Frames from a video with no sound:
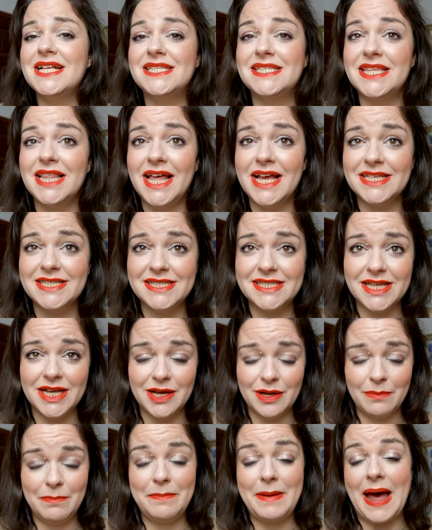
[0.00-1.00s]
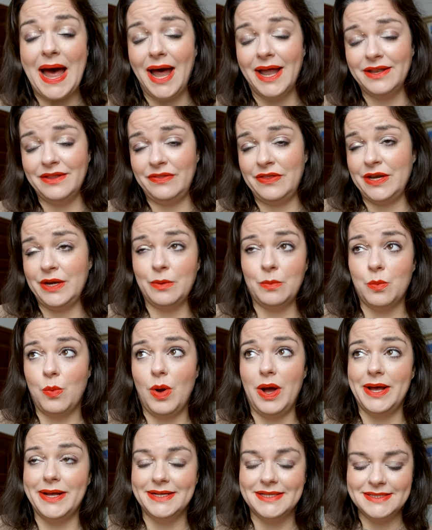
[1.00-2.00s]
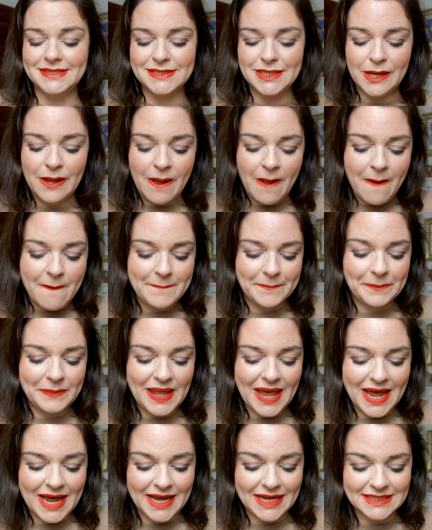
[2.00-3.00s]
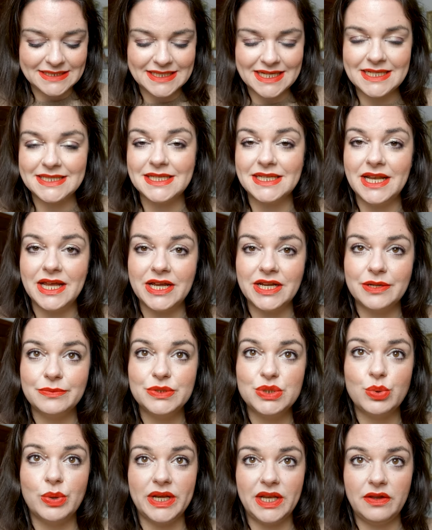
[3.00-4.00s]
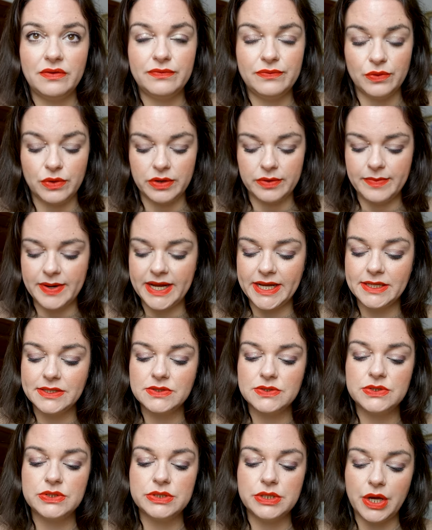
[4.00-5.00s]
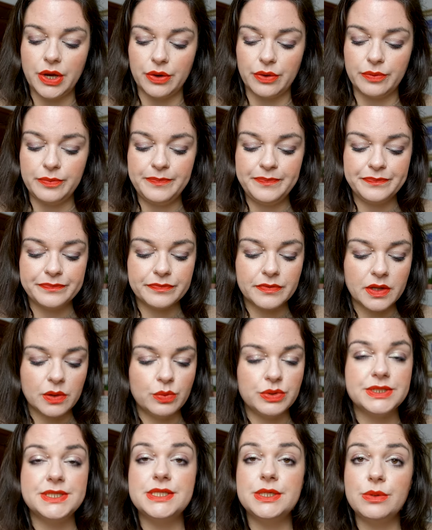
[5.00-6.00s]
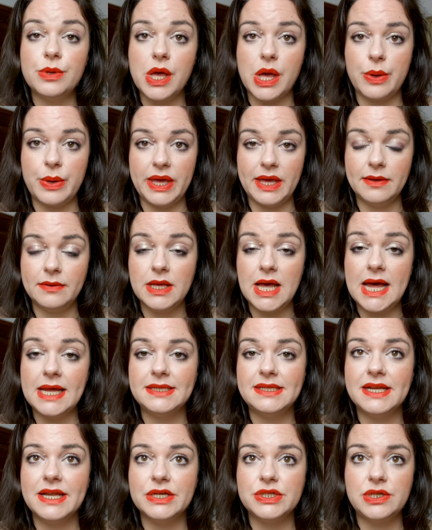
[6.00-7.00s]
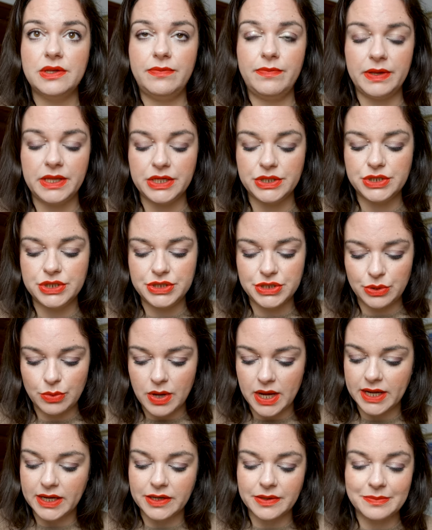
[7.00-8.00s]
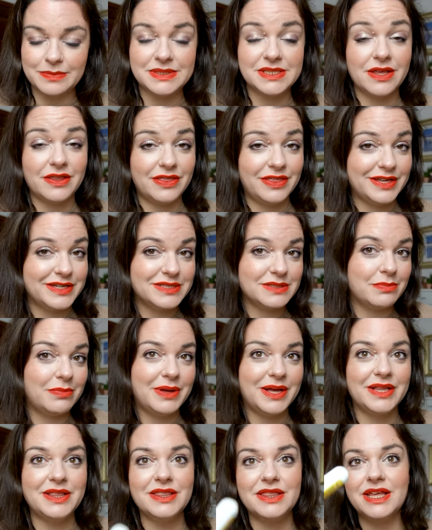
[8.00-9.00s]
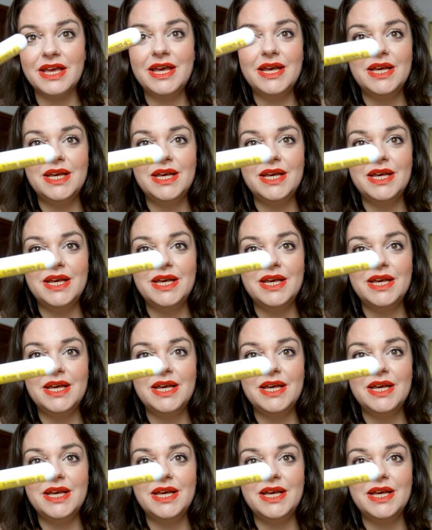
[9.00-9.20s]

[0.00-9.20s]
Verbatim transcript: it's less uh, bad than it was. And it's a negative 24, right? So we're still going. I did actually finish two items this month.